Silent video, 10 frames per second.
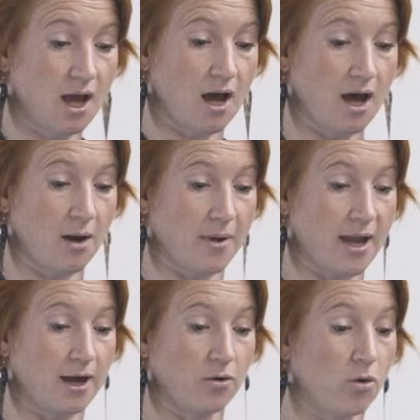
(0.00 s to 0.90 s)

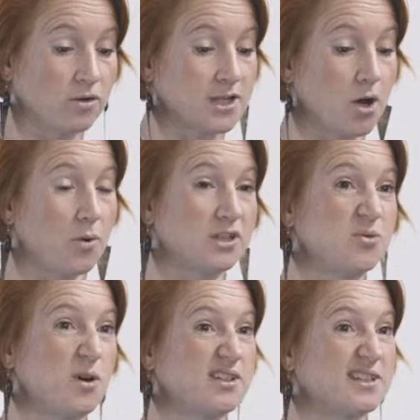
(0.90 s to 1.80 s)
And also, once
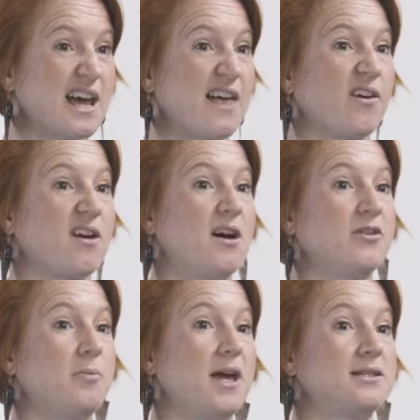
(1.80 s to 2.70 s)
you understand the
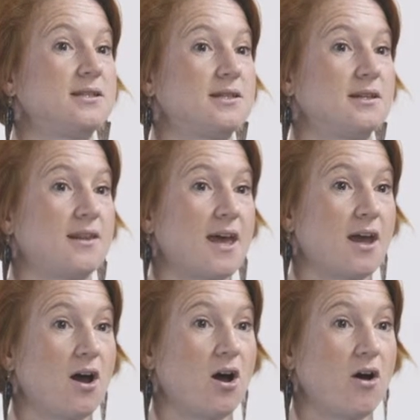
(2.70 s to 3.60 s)
kind of places that
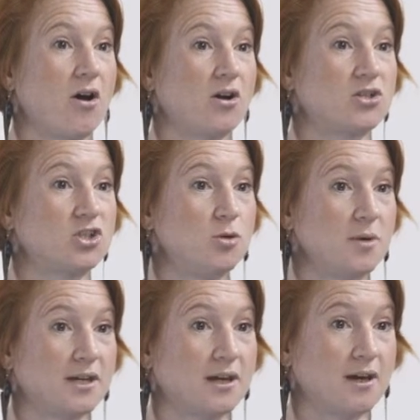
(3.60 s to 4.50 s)
they are
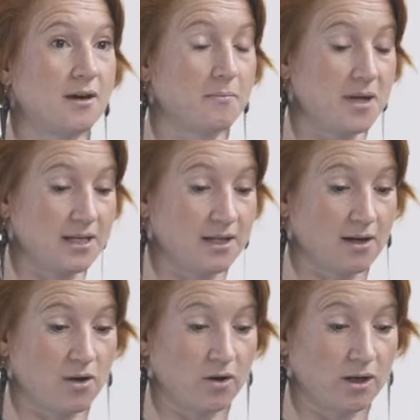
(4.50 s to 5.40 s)
consuming
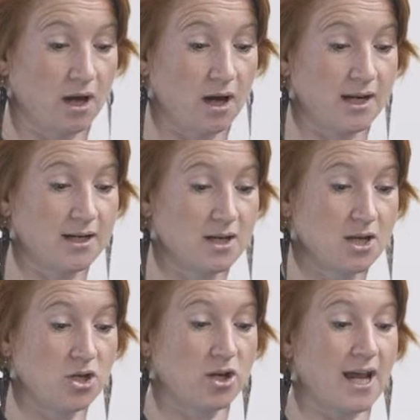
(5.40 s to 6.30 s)
media online,
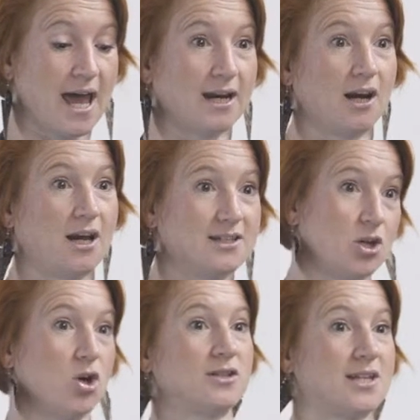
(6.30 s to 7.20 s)
you can analyse the
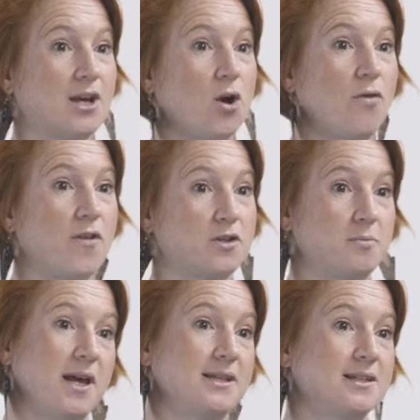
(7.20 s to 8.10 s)
content on those
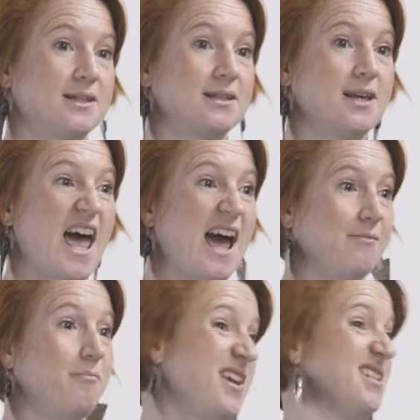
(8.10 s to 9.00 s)
places
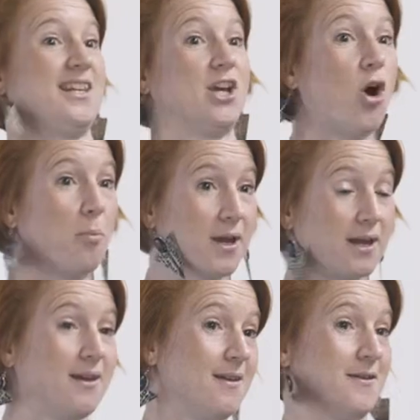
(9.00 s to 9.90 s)
and basically
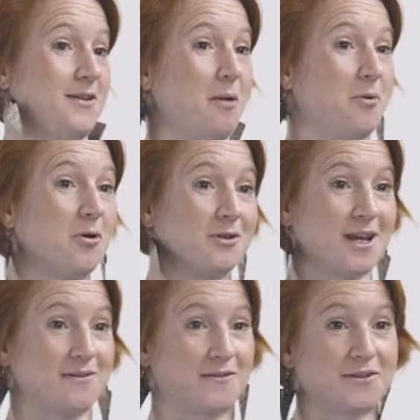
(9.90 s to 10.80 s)
copy the type of
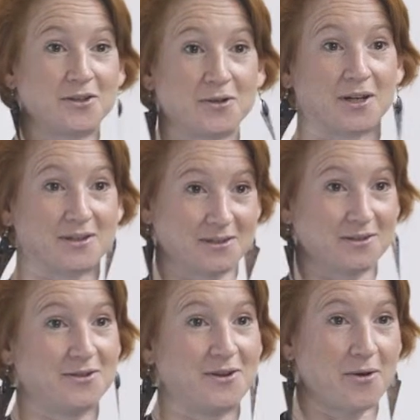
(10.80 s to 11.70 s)
content that they're doing because
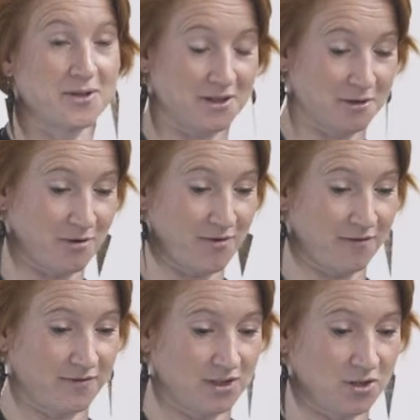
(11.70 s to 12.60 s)
you know it's going to be
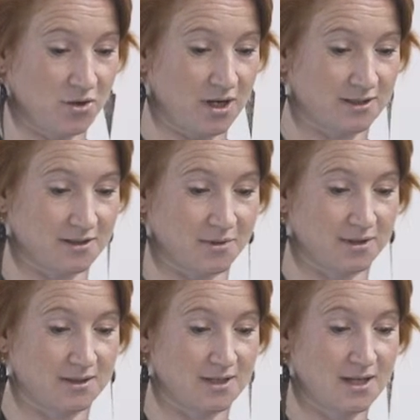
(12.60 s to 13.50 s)
relevant to your
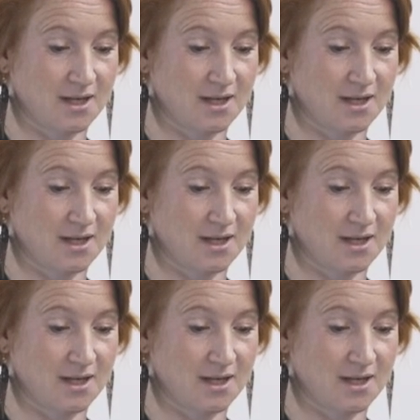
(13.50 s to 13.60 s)
customers.